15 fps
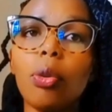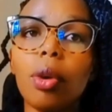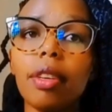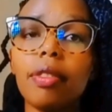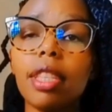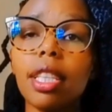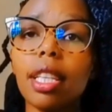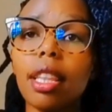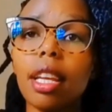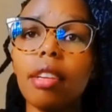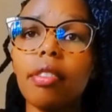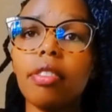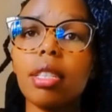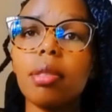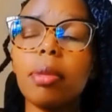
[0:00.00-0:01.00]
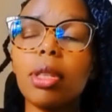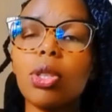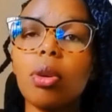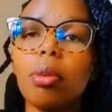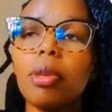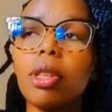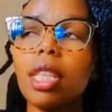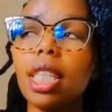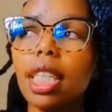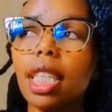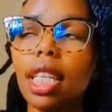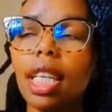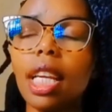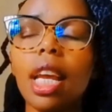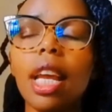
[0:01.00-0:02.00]
waves in the investment
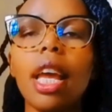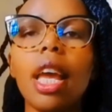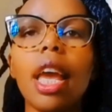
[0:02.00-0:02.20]
community.